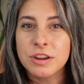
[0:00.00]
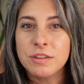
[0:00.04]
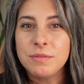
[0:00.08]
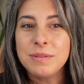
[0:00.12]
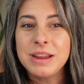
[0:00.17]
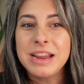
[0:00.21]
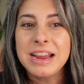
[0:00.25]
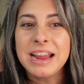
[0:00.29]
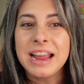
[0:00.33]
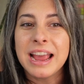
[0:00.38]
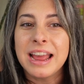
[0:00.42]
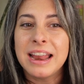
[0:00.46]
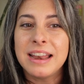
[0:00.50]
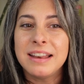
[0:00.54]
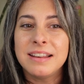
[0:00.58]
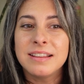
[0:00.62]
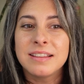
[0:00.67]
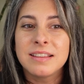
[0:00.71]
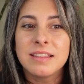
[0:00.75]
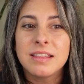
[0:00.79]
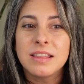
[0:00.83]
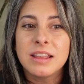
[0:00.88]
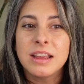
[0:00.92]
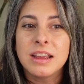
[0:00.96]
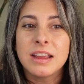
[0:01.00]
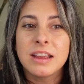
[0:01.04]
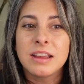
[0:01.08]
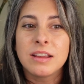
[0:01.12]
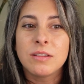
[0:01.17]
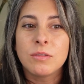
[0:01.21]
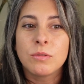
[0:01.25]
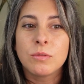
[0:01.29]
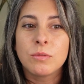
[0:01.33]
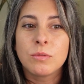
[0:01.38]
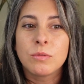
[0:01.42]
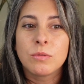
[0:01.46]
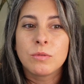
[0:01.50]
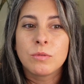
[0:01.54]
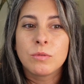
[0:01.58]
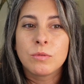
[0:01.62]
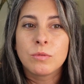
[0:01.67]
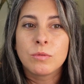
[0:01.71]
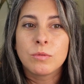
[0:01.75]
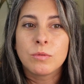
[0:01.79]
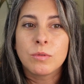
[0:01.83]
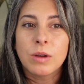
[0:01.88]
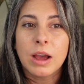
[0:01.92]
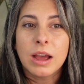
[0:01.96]
of me, and
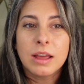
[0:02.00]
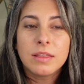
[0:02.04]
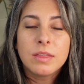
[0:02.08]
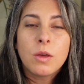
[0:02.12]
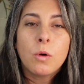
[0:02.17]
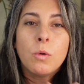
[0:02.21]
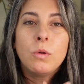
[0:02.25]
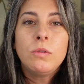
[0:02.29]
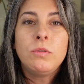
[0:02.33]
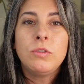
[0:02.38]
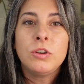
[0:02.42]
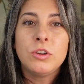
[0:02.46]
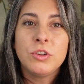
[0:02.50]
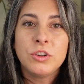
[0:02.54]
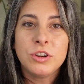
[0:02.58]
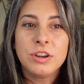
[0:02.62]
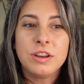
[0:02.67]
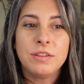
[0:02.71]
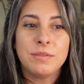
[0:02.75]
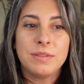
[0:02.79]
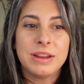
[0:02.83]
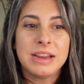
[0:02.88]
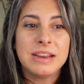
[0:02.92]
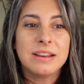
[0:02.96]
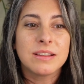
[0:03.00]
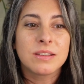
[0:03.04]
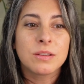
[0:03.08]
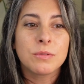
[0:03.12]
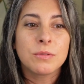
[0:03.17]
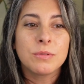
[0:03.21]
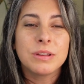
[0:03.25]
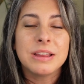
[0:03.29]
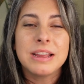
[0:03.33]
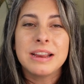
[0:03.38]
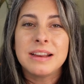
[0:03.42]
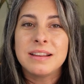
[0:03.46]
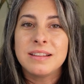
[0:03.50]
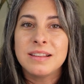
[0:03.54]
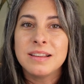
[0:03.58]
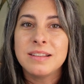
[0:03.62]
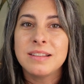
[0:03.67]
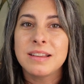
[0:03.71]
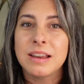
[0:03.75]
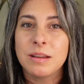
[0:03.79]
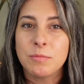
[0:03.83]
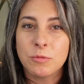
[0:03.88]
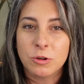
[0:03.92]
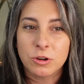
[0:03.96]
the old version of me doesn't really
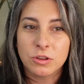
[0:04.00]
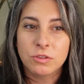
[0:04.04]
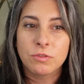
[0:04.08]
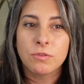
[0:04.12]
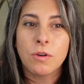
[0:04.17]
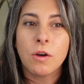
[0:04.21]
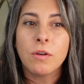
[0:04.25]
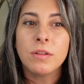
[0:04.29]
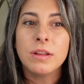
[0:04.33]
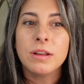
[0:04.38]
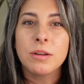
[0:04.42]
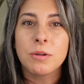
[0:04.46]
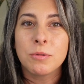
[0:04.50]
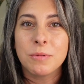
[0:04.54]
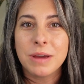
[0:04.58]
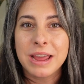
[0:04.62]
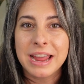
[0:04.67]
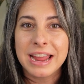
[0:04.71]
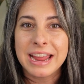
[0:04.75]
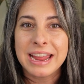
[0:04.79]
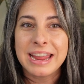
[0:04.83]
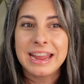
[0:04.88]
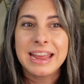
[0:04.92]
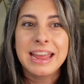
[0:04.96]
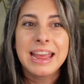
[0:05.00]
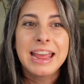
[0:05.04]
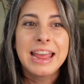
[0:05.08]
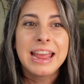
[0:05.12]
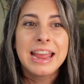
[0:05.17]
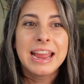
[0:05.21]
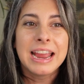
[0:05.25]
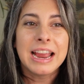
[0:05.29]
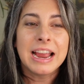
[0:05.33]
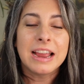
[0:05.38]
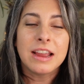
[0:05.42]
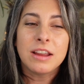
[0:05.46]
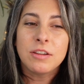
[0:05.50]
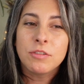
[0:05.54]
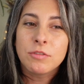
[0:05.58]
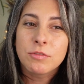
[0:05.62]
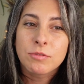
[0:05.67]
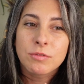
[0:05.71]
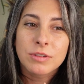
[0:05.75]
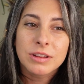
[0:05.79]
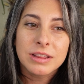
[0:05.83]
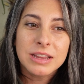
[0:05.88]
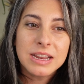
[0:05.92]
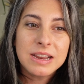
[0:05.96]
exist anymore. It's falling away.
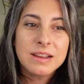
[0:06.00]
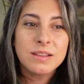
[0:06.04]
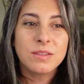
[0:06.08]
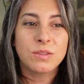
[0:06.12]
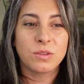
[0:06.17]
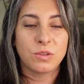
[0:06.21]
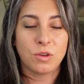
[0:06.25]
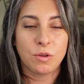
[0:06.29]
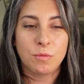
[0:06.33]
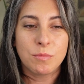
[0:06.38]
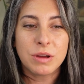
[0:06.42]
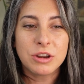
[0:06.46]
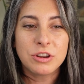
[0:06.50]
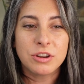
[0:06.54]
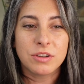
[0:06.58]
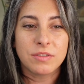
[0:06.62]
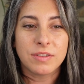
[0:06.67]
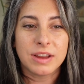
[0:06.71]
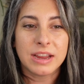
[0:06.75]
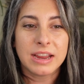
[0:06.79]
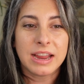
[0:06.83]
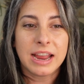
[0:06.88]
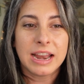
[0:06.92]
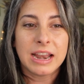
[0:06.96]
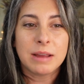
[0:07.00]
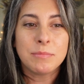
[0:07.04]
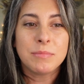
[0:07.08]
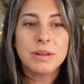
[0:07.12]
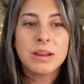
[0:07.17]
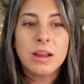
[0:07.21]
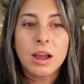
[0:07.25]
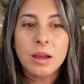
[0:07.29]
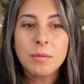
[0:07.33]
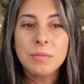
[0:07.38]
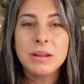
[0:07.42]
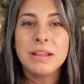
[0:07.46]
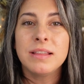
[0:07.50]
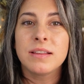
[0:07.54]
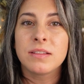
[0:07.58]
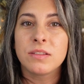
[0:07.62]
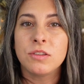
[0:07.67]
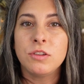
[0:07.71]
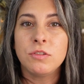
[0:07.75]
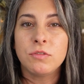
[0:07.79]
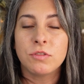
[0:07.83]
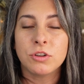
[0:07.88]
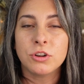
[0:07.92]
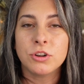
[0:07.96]
I've released so much of it, and I'm becoming this
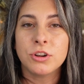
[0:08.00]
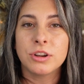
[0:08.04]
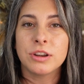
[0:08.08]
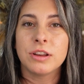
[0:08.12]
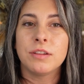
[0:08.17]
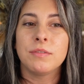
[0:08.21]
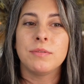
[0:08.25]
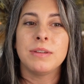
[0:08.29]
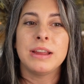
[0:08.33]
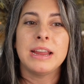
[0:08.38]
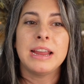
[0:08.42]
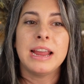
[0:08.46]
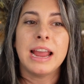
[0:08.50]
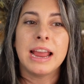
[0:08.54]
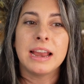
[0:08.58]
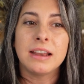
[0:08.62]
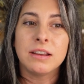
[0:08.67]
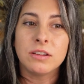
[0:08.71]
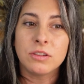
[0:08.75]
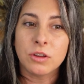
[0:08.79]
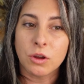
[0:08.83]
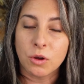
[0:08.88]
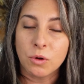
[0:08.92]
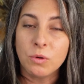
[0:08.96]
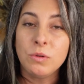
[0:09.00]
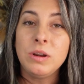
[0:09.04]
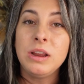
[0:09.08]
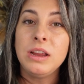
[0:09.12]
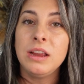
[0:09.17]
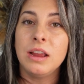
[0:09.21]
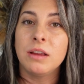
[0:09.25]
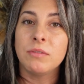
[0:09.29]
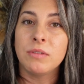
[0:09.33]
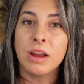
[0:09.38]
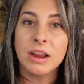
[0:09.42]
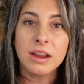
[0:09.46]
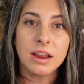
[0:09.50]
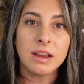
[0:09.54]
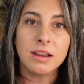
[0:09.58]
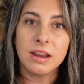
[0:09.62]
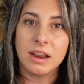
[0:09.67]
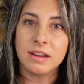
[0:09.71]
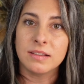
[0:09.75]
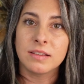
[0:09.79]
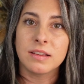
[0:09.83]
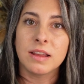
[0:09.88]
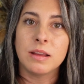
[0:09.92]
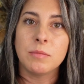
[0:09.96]
new version of me and owning and
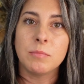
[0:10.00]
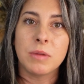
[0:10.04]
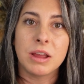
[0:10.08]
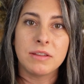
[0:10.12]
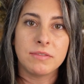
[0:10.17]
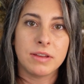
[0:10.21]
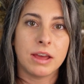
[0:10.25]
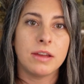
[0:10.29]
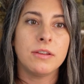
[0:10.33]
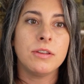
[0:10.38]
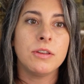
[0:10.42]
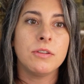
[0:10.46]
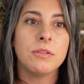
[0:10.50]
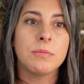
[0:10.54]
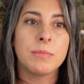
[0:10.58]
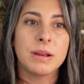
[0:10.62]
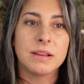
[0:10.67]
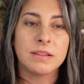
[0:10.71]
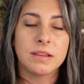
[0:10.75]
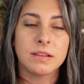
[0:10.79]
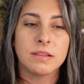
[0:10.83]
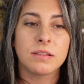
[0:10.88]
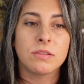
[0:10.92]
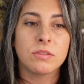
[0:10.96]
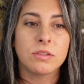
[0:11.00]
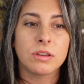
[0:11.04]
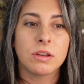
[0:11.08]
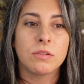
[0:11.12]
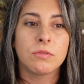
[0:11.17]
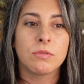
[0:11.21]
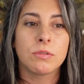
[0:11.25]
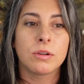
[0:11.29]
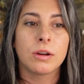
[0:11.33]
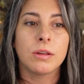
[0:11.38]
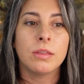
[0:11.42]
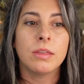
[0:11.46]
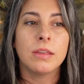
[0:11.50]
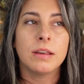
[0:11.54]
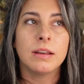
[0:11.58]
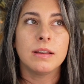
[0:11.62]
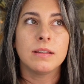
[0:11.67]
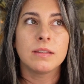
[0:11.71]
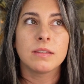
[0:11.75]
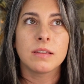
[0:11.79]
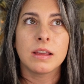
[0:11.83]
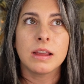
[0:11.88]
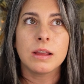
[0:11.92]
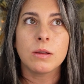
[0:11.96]
recognizing my value and my sense of self-worth. And
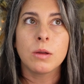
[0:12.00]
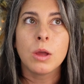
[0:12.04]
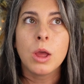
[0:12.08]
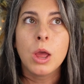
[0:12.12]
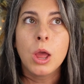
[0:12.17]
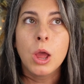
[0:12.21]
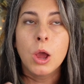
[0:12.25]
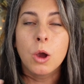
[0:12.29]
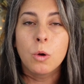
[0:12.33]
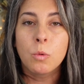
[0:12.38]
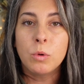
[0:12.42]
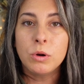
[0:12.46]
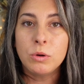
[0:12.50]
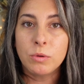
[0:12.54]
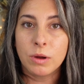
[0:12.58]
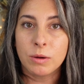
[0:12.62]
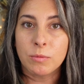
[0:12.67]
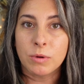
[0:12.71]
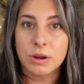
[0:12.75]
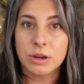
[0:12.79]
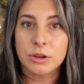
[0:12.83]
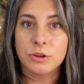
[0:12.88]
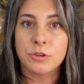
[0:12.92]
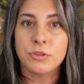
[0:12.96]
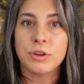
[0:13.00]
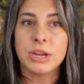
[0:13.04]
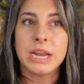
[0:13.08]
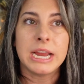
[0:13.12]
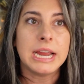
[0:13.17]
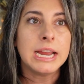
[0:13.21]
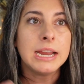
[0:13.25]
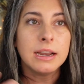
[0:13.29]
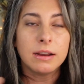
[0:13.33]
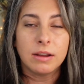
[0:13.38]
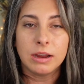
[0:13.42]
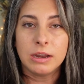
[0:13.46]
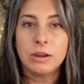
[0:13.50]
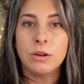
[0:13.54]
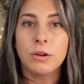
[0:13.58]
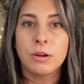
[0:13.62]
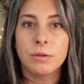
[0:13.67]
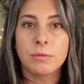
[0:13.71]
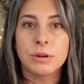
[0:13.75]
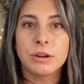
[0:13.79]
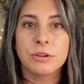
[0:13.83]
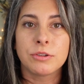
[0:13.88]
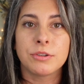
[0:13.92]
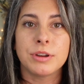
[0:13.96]
it's like, what do I want to create? I know I
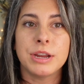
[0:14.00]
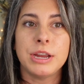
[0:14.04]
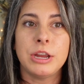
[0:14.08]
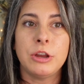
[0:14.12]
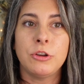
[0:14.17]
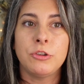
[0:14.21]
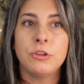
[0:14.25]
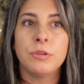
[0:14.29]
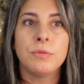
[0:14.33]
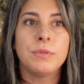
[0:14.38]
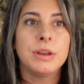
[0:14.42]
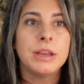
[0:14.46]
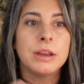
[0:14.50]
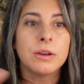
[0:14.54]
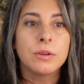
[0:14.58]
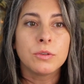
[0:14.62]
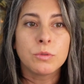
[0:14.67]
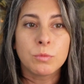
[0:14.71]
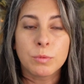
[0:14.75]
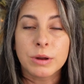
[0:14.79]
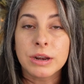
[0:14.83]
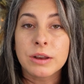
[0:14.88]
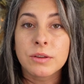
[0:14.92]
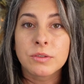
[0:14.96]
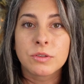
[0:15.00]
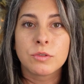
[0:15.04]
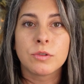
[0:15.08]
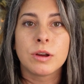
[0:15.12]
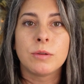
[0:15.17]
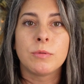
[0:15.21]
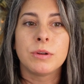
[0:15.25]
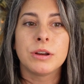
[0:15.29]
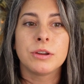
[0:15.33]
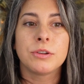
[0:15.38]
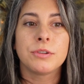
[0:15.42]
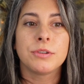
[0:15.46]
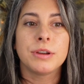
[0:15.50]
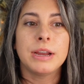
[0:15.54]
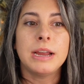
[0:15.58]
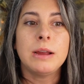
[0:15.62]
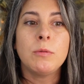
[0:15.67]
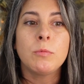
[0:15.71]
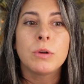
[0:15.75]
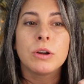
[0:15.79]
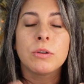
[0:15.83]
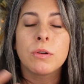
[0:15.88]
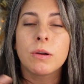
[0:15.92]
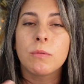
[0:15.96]
want to create YouTube videos. What else do I want to
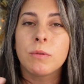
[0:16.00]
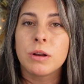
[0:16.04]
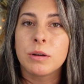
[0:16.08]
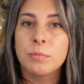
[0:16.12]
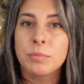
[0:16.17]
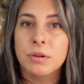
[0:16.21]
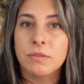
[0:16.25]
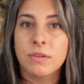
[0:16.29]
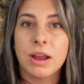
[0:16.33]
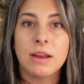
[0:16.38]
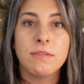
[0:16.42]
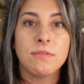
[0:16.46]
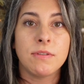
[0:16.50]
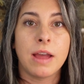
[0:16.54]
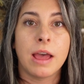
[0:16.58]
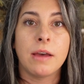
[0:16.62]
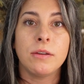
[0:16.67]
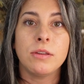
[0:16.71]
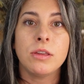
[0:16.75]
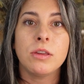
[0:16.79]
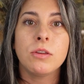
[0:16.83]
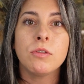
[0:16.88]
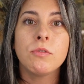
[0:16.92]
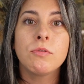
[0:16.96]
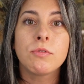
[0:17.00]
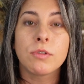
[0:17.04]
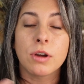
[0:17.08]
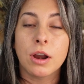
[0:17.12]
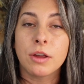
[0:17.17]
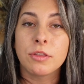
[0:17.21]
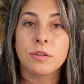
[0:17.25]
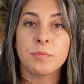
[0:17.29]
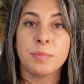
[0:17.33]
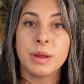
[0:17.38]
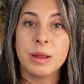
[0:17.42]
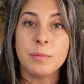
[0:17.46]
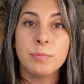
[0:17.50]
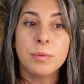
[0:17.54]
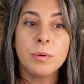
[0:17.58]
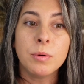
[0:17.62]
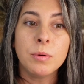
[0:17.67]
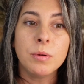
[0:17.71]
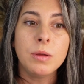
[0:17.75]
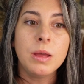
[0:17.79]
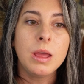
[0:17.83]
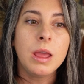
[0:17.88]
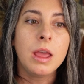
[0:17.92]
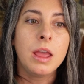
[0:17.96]
create? Where do I want to provide value for other
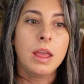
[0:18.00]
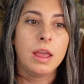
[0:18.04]
people?